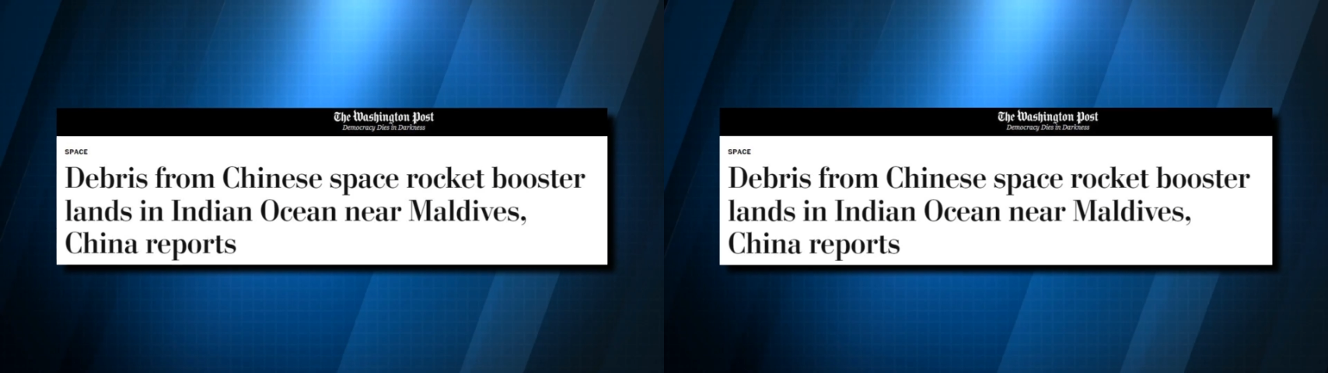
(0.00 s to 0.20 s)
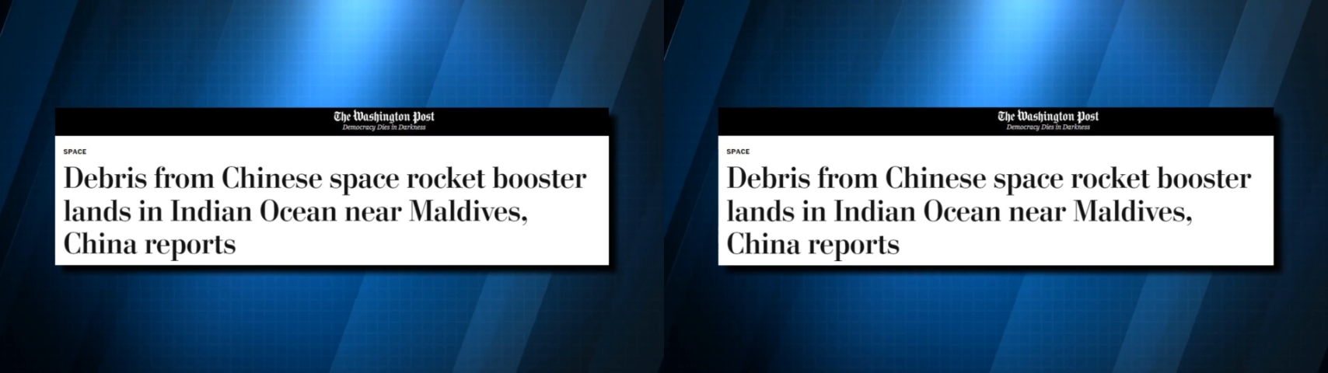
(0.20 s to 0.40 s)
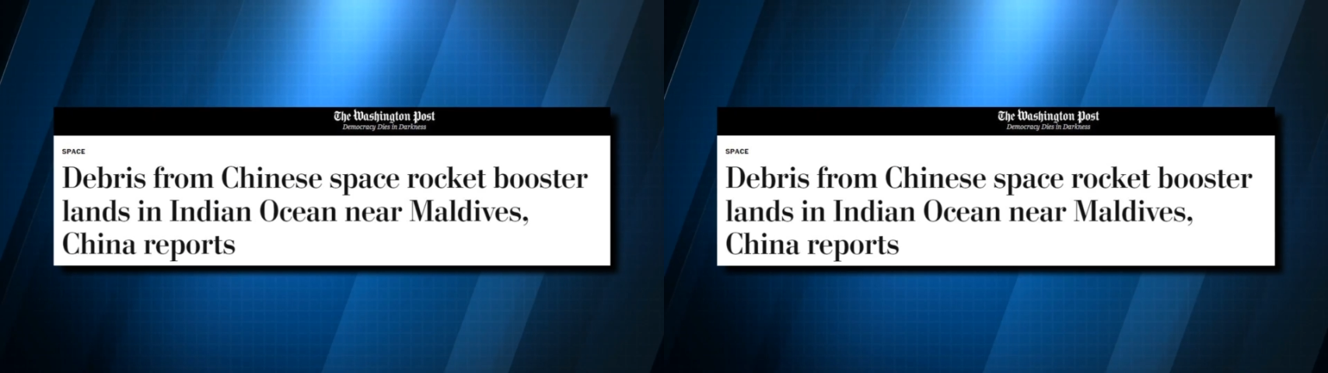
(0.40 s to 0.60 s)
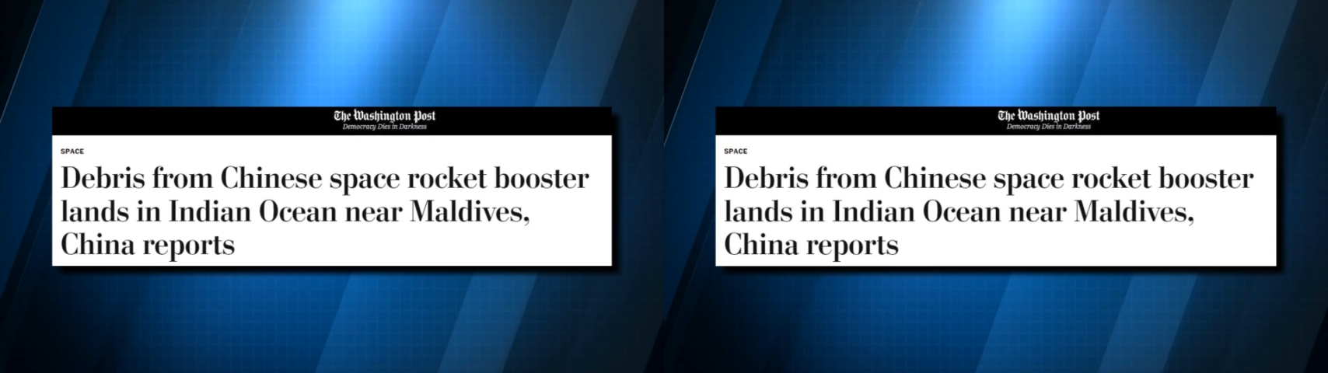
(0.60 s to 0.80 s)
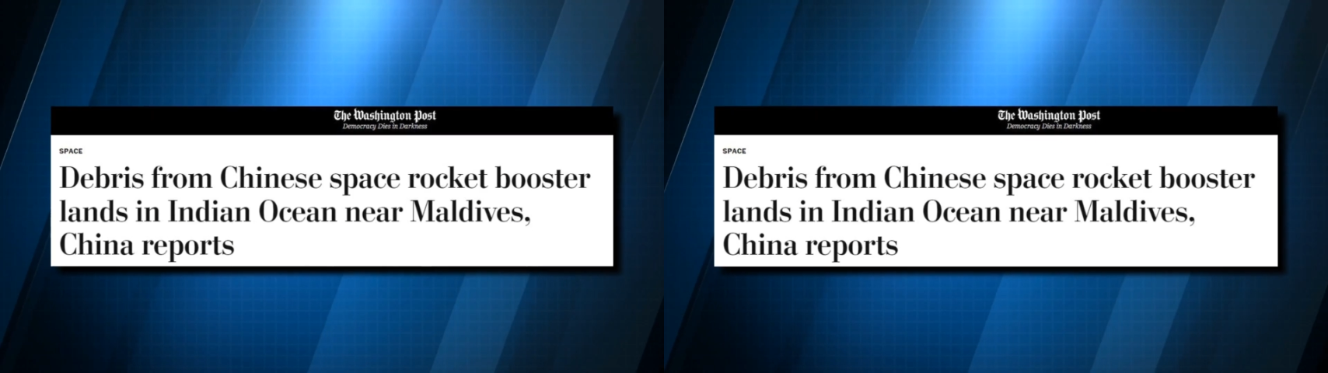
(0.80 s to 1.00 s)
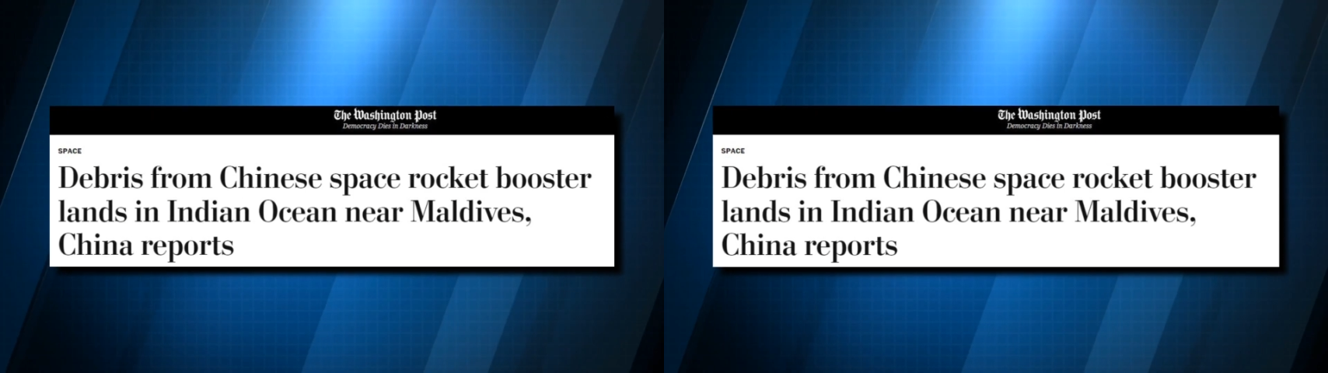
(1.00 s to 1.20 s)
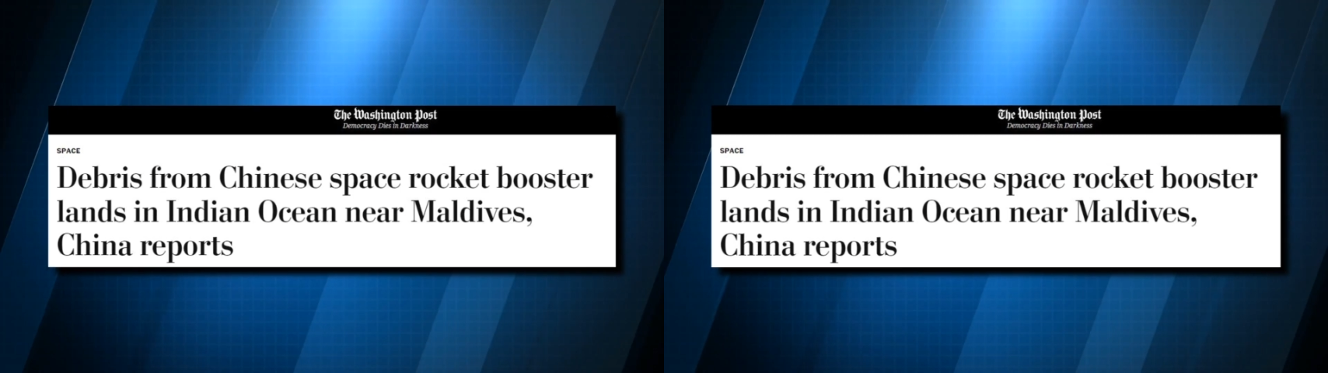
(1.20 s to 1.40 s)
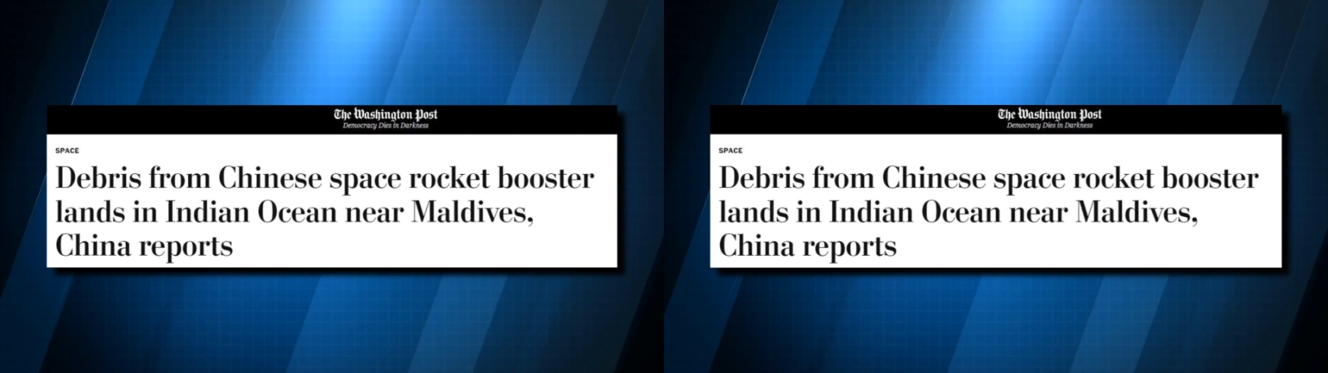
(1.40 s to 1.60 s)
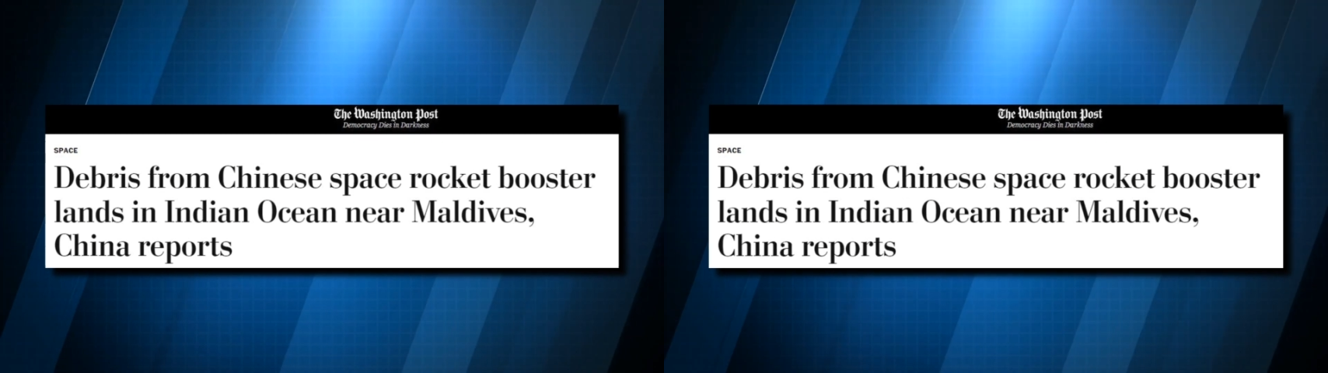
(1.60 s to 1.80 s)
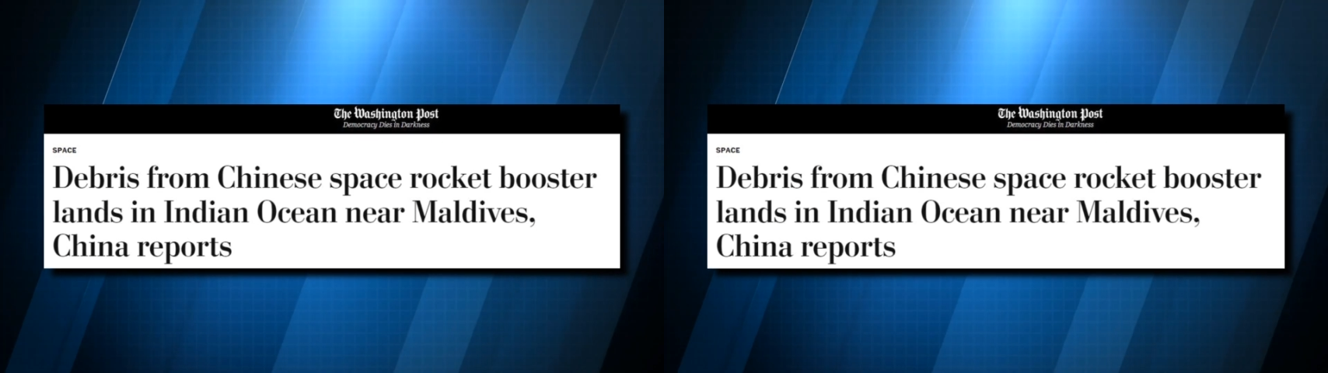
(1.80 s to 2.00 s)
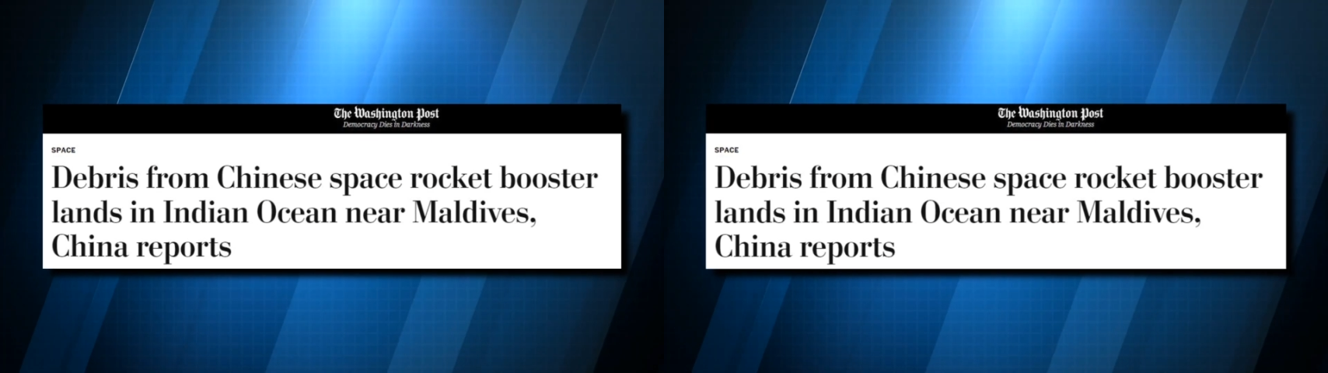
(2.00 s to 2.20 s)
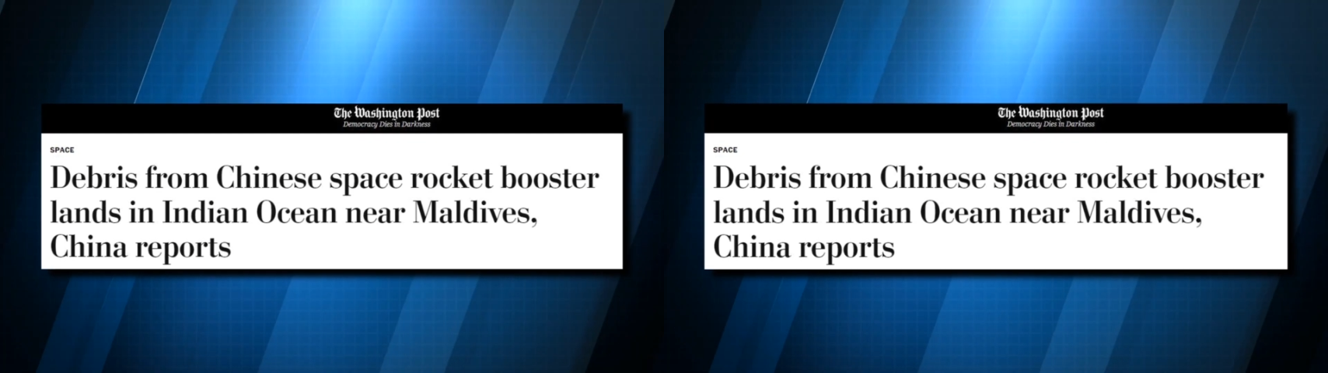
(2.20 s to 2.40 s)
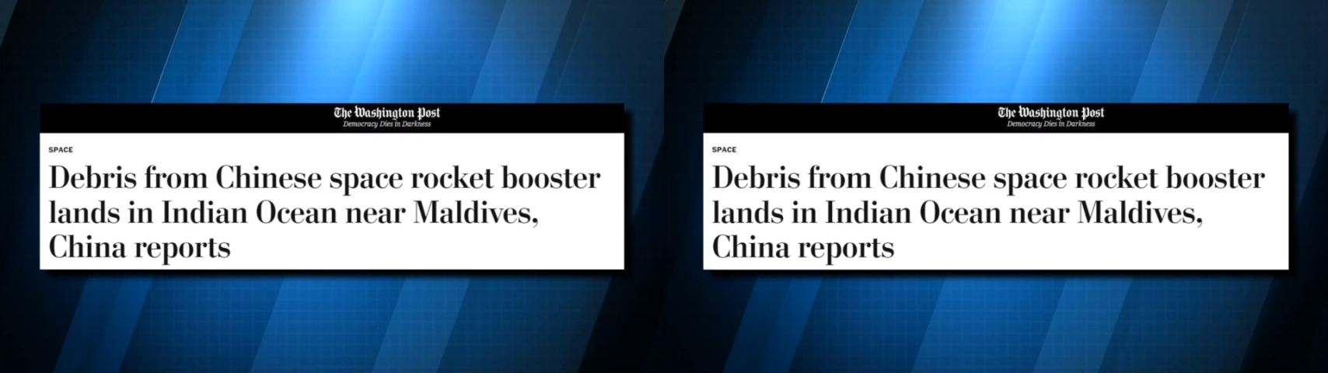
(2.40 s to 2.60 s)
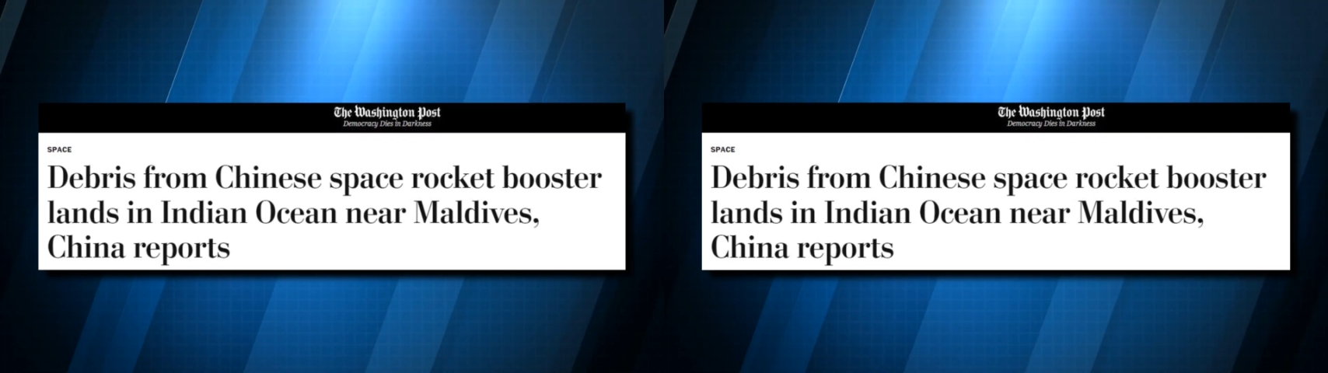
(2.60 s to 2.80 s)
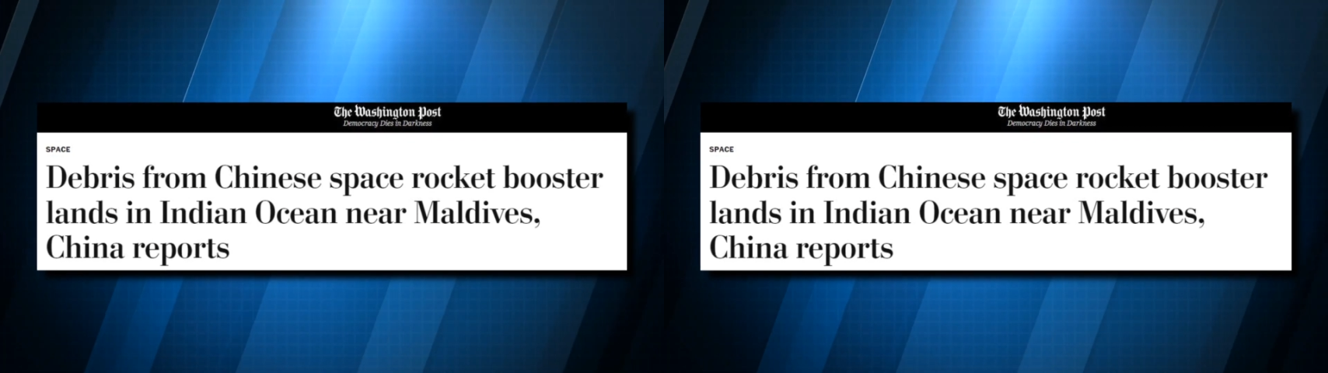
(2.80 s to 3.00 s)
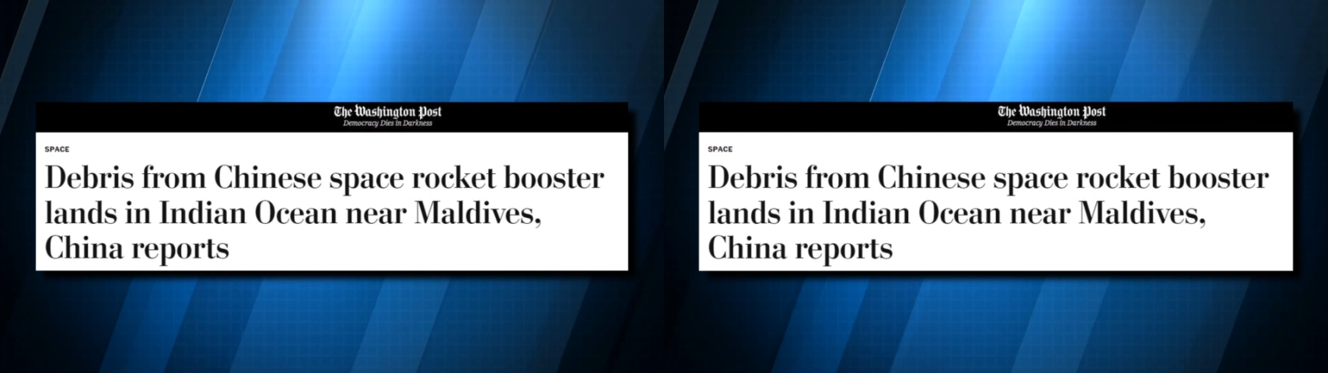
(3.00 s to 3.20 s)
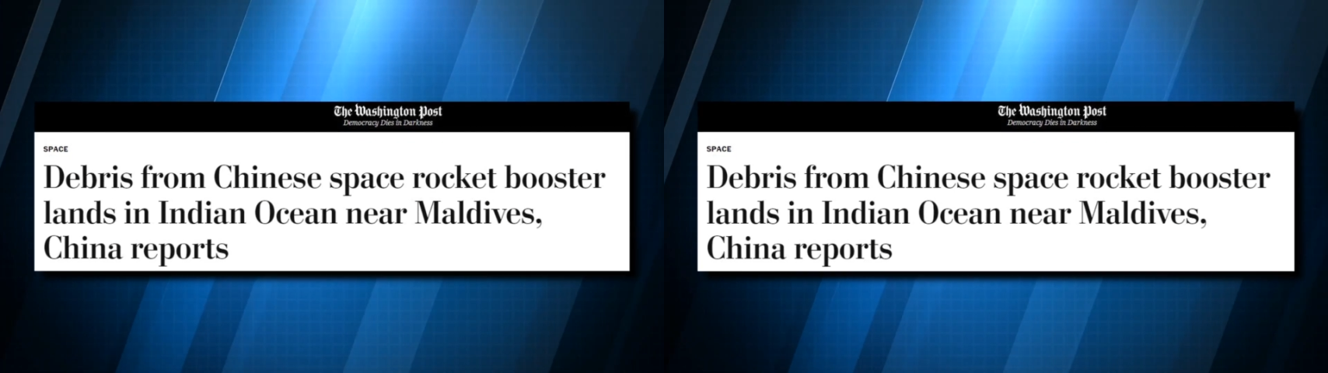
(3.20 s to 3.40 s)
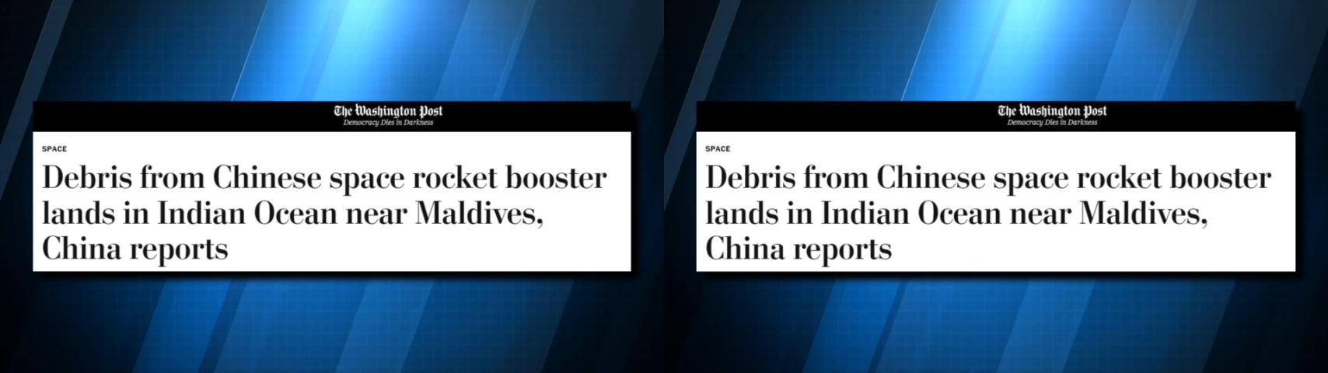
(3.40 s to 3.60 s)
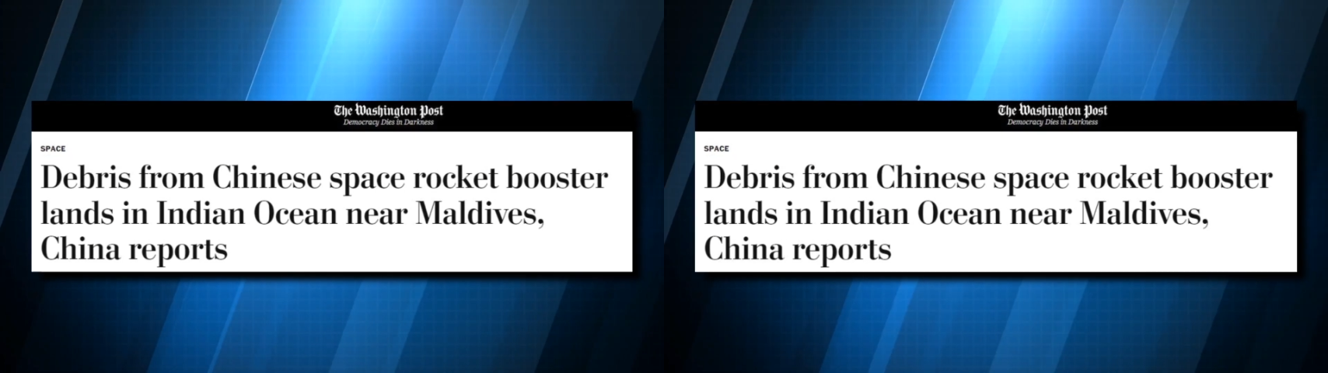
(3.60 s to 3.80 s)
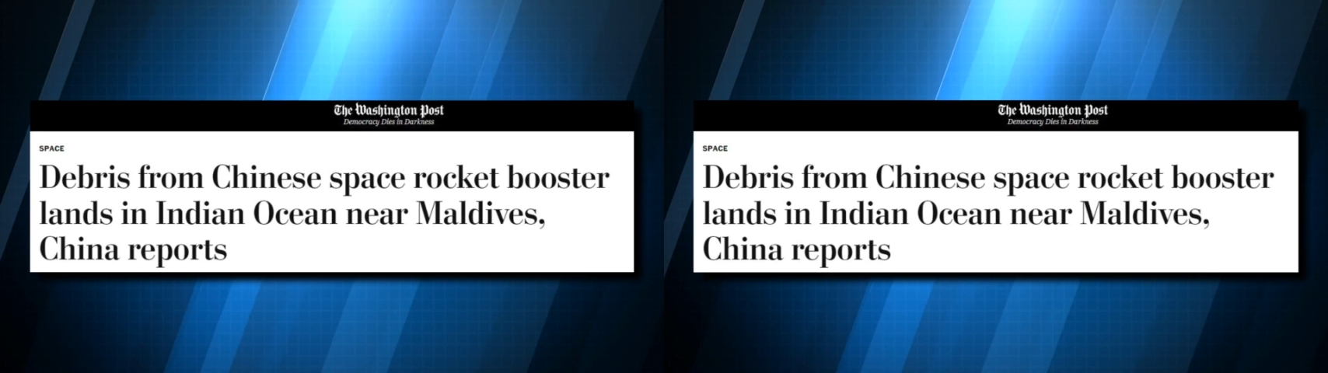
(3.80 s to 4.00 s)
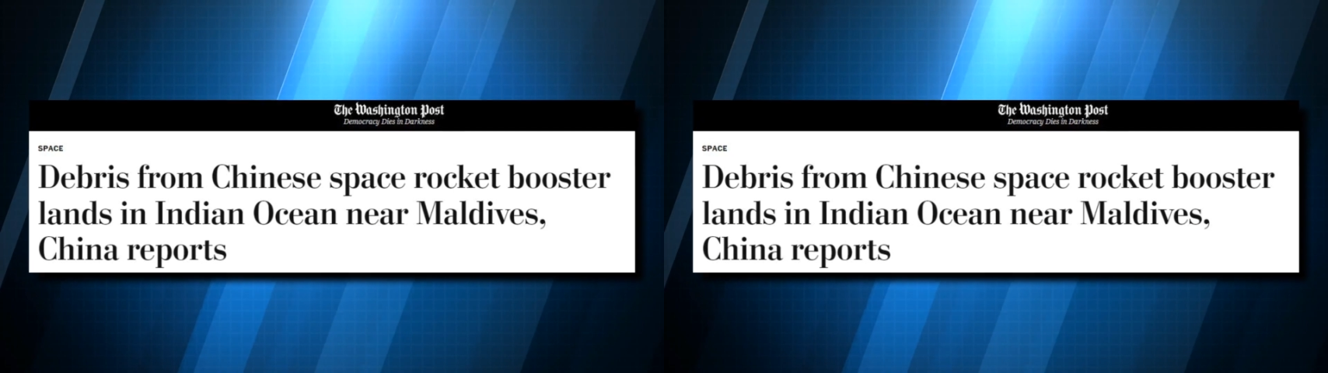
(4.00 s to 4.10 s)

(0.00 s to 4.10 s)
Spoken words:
Nobody's mouth can be seen.